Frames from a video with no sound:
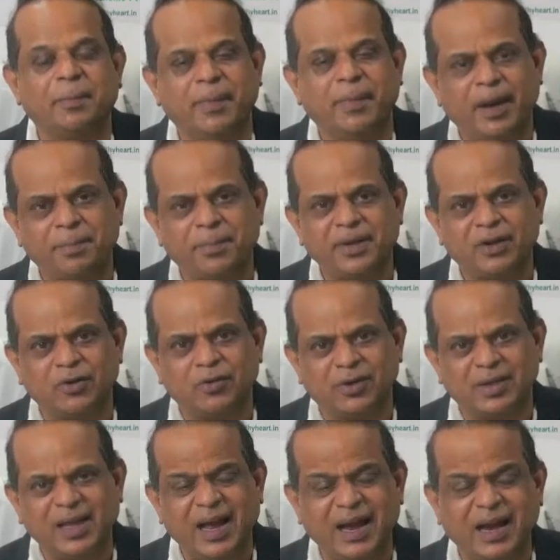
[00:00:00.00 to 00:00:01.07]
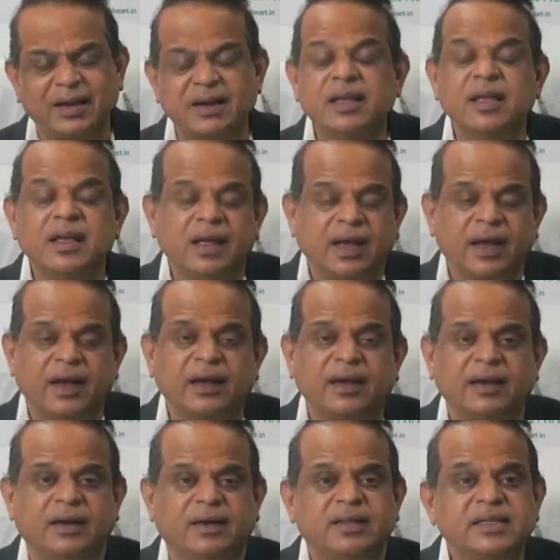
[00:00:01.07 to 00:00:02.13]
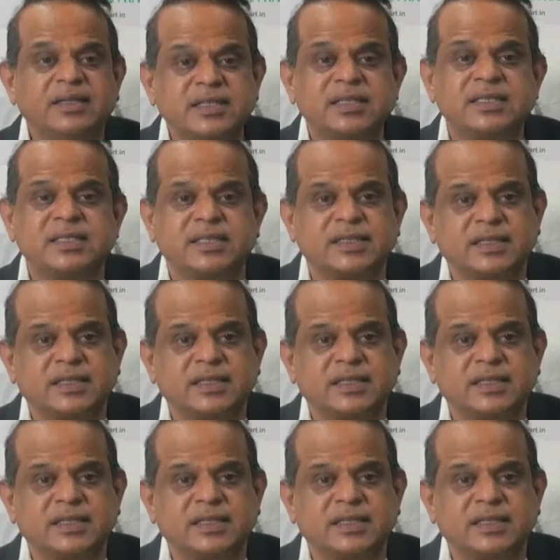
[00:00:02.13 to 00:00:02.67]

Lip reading: appear over that, and this is